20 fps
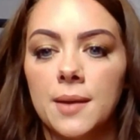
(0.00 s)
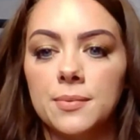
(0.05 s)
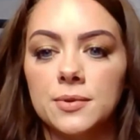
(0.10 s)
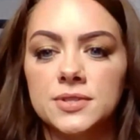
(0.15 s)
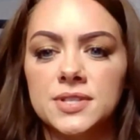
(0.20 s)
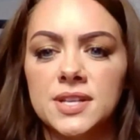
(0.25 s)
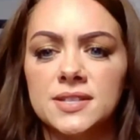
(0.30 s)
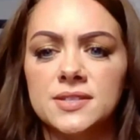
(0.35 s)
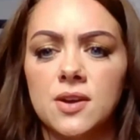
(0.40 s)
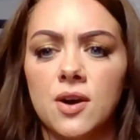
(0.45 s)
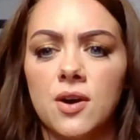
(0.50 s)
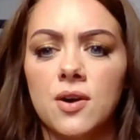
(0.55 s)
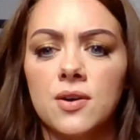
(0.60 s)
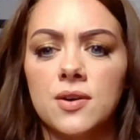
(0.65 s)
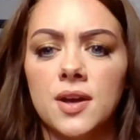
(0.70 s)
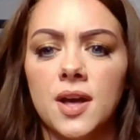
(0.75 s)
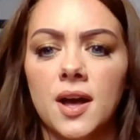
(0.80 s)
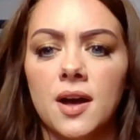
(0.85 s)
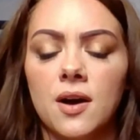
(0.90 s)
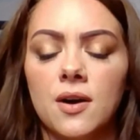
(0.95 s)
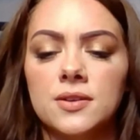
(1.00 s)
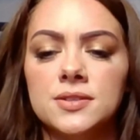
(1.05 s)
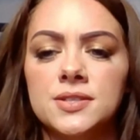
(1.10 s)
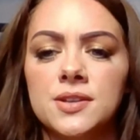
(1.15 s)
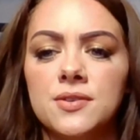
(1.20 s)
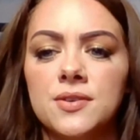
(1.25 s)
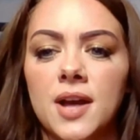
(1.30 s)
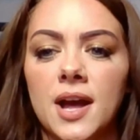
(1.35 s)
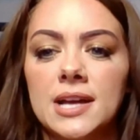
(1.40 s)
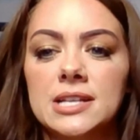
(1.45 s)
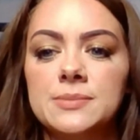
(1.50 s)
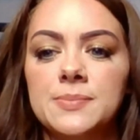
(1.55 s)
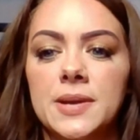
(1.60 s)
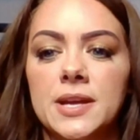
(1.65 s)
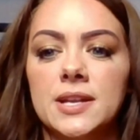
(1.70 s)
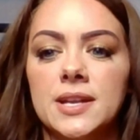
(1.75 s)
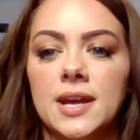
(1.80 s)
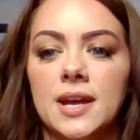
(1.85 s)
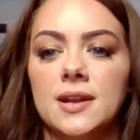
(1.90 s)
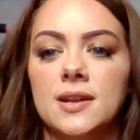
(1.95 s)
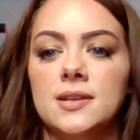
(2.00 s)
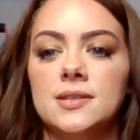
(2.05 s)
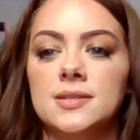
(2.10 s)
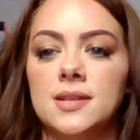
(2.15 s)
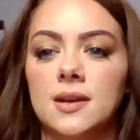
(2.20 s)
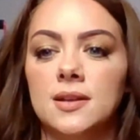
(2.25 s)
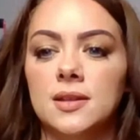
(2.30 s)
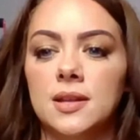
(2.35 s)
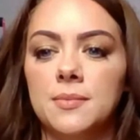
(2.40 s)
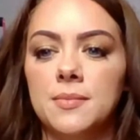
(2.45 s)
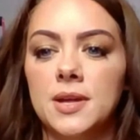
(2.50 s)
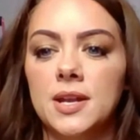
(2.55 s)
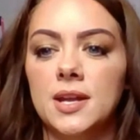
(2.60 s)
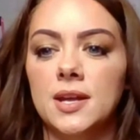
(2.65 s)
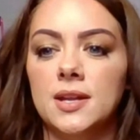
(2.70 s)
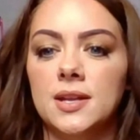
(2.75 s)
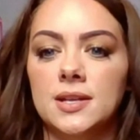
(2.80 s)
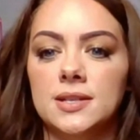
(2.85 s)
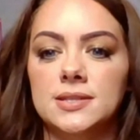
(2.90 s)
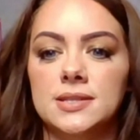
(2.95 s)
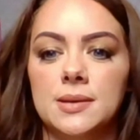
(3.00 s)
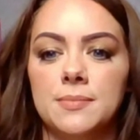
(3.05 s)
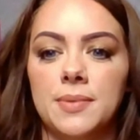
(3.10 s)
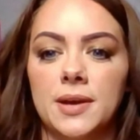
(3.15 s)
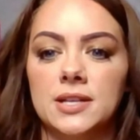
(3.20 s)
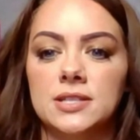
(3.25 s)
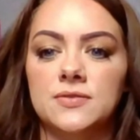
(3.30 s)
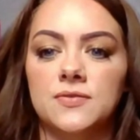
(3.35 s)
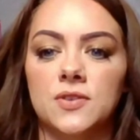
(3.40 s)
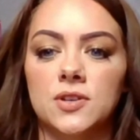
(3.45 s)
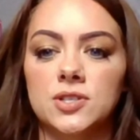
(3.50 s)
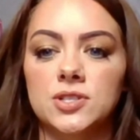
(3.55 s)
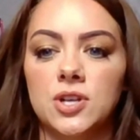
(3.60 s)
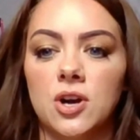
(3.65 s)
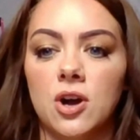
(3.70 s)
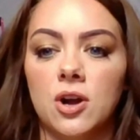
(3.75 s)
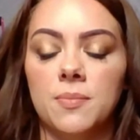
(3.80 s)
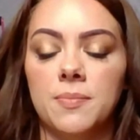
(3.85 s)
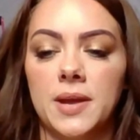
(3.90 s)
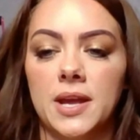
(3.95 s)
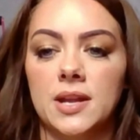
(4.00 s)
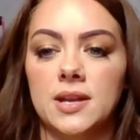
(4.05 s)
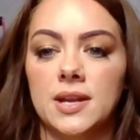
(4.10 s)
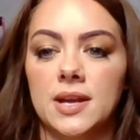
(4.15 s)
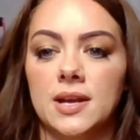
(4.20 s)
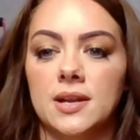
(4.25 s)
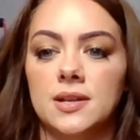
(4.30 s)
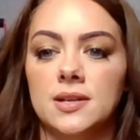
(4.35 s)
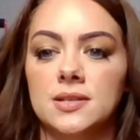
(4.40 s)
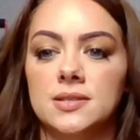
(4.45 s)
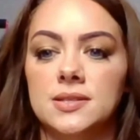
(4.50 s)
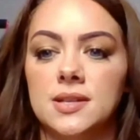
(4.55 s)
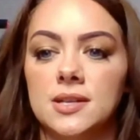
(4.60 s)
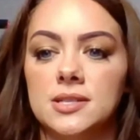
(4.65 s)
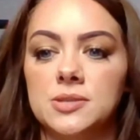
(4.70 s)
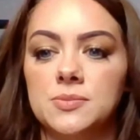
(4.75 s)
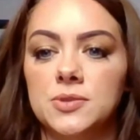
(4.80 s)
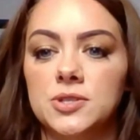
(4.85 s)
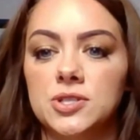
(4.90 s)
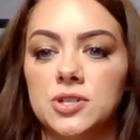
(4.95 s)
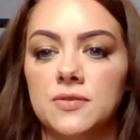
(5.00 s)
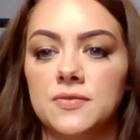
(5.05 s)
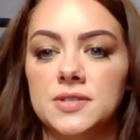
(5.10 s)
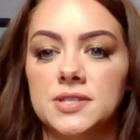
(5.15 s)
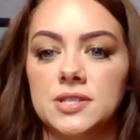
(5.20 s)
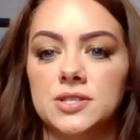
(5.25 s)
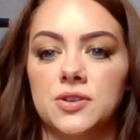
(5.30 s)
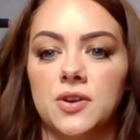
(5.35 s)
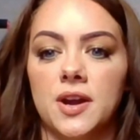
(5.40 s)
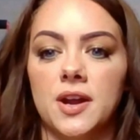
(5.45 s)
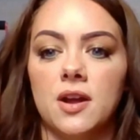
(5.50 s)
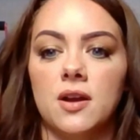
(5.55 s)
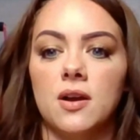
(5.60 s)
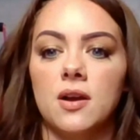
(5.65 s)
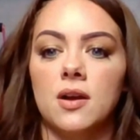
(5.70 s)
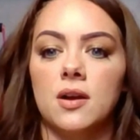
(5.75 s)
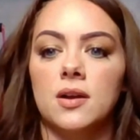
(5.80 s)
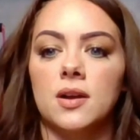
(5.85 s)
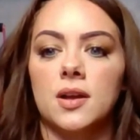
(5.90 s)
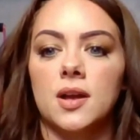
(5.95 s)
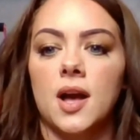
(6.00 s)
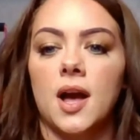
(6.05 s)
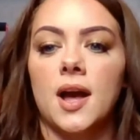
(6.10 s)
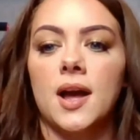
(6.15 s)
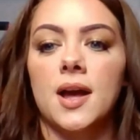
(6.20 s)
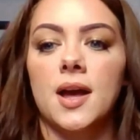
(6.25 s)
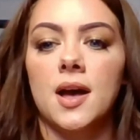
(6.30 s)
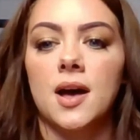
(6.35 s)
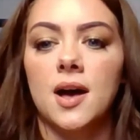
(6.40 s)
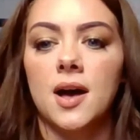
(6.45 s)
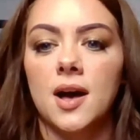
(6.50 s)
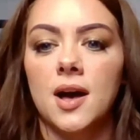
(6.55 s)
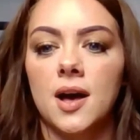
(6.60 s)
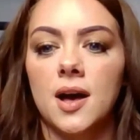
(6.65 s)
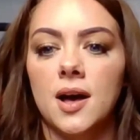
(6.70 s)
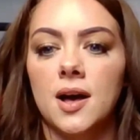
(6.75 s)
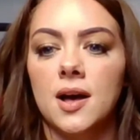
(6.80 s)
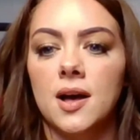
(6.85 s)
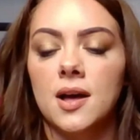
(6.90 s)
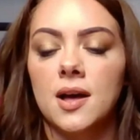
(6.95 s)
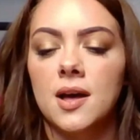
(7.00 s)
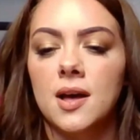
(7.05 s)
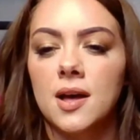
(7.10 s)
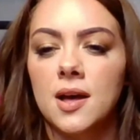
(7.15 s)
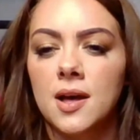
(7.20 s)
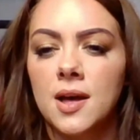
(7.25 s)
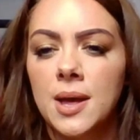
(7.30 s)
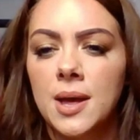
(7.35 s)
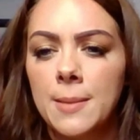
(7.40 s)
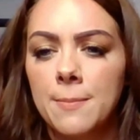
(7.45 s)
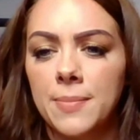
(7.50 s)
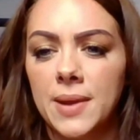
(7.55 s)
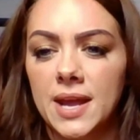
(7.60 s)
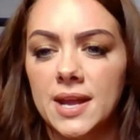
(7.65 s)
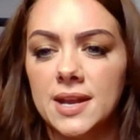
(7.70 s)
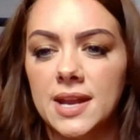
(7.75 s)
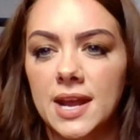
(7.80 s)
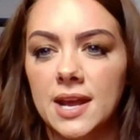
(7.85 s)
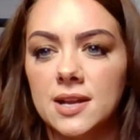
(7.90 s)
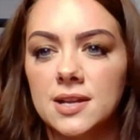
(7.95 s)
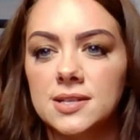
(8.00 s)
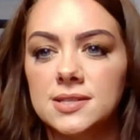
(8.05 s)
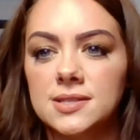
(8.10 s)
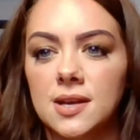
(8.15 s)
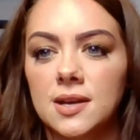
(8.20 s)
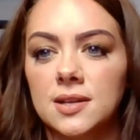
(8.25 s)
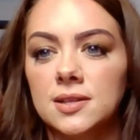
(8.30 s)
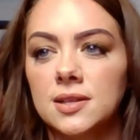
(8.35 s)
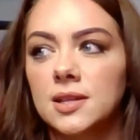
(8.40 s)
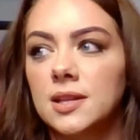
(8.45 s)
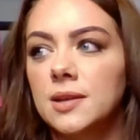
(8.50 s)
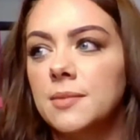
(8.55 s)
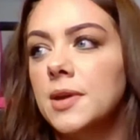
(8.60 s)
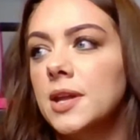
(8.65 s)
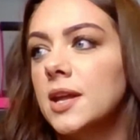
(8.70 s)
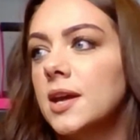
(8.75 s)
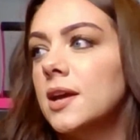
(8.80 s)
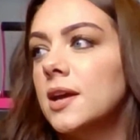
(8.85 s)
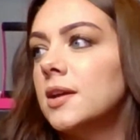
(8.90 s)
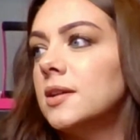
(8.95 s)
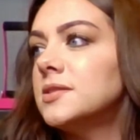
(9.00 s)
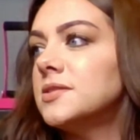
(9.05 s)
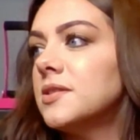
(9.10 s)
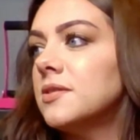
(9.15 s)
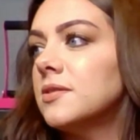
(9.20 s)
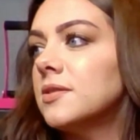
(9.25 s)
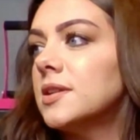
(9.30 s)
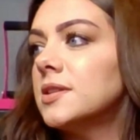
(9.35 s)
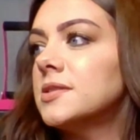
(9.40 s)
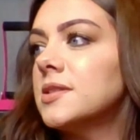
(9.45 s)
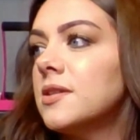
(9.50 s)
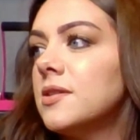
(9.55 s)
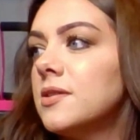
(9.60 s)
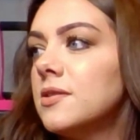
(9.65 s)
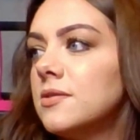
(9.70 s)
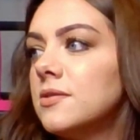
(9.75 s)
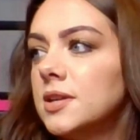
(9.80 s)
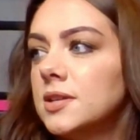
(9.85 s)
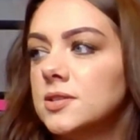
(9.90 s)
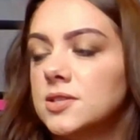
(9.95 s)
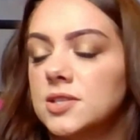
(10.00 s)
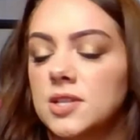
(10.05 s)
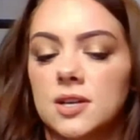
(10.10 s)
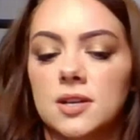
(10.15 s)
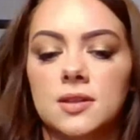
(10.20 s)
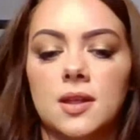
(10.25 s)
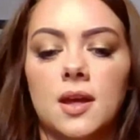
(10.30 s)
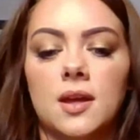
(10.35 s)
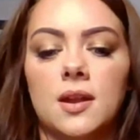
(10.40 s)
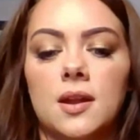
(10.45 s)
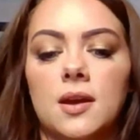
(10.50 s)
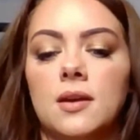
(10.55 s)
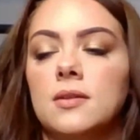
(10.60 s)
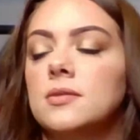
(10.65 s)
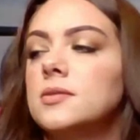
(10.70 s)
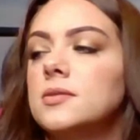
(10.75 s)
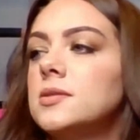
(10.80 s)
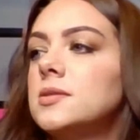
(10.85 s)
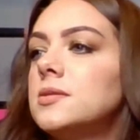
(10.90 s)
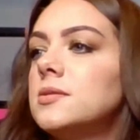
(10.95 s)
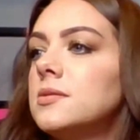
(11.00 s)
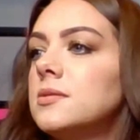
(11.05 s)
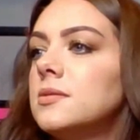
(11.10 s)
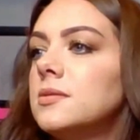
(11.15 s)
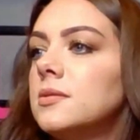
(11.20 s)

April says, All got also guys bandanas, unlimited is the best for dog bandanas. Customer service is great. Got uh, bandanas unlimited. So let's go and check that out.